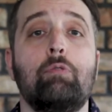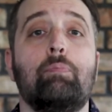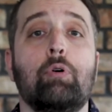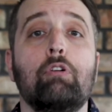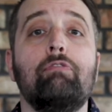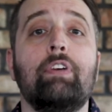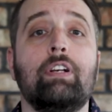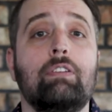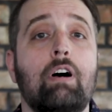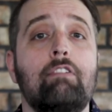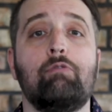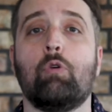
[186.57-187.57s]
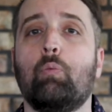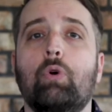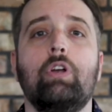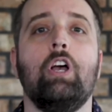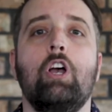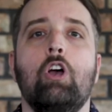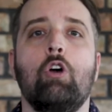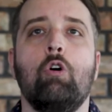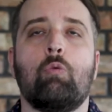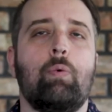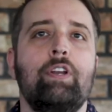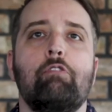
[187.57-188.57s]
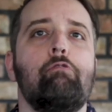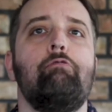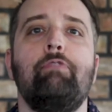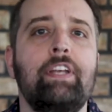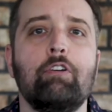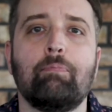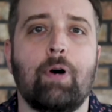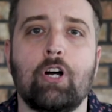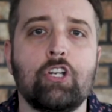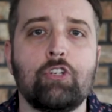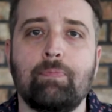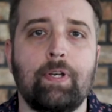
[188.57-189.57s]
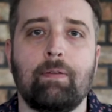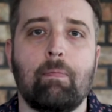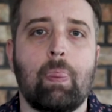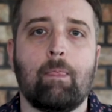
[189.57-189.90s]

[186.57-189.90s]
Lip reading: a perfect love where we don't fear punishment,